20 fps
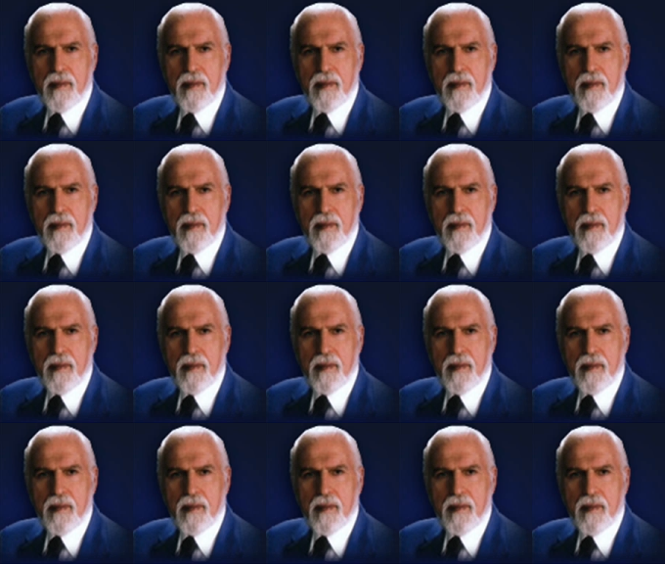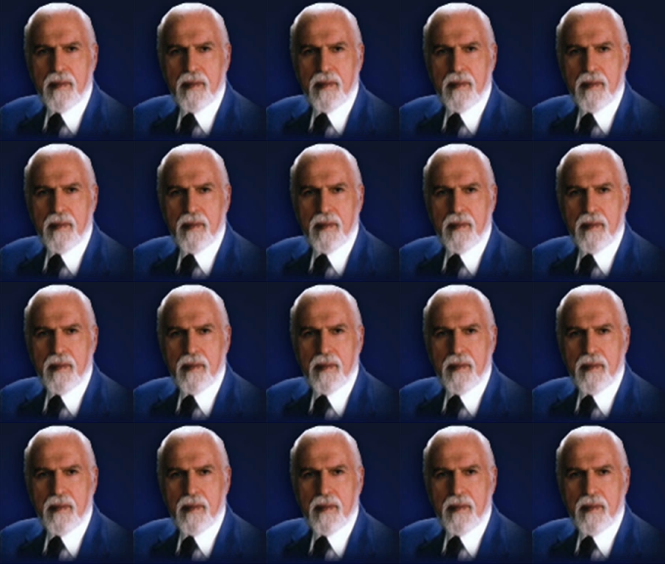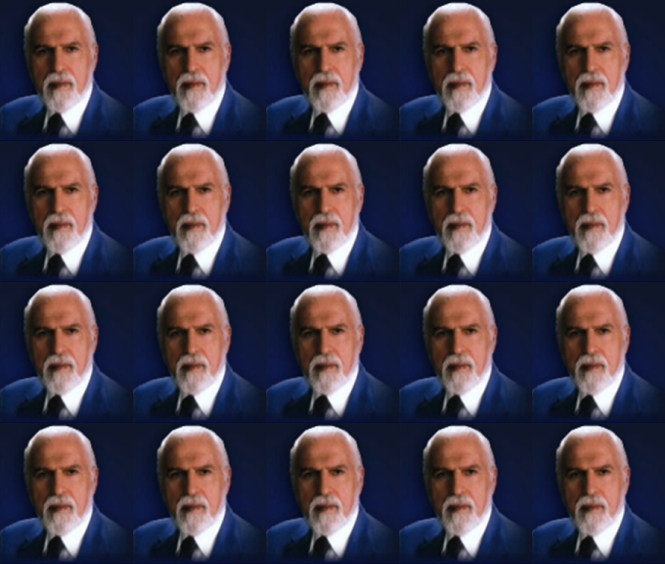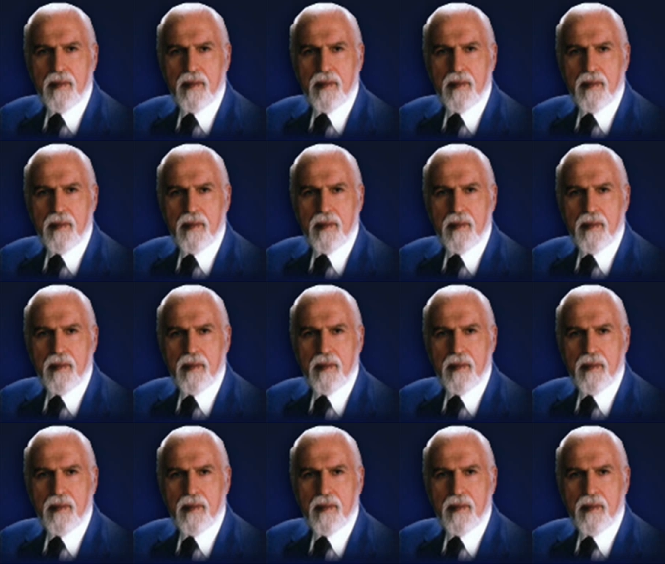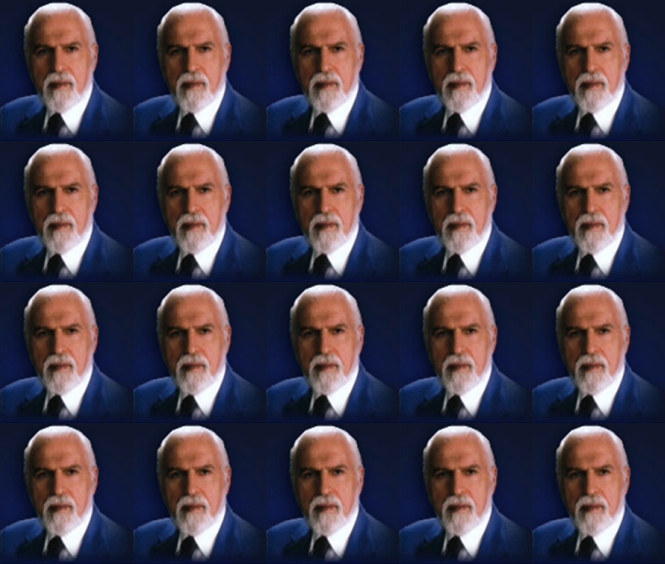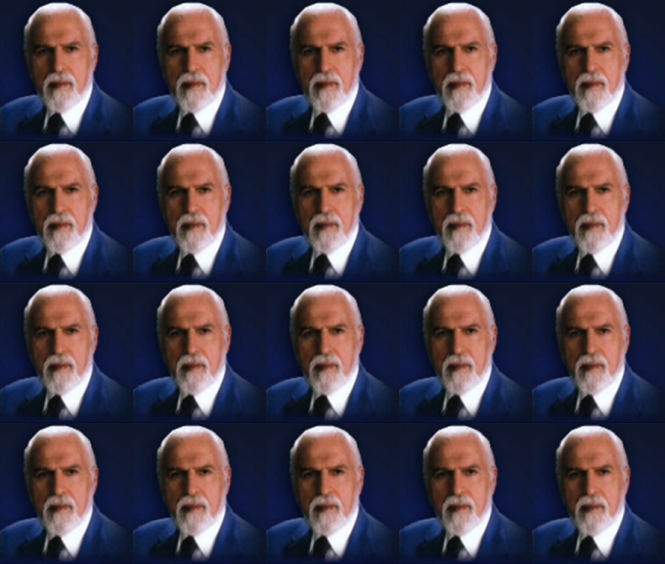(no lip movement)